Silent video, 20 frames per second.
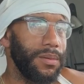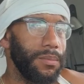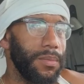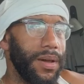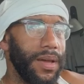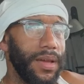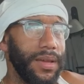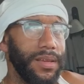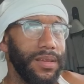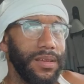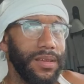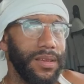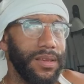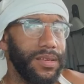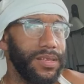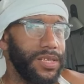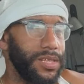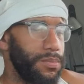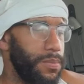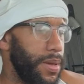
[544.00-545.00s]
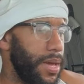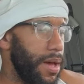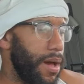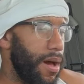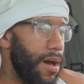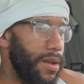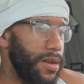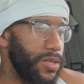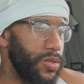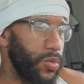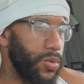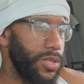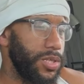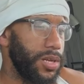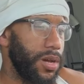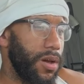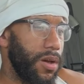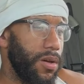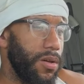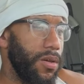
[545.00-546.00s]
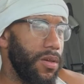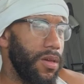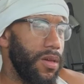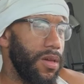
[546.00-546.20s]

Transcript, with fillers: but just being honest with y'all.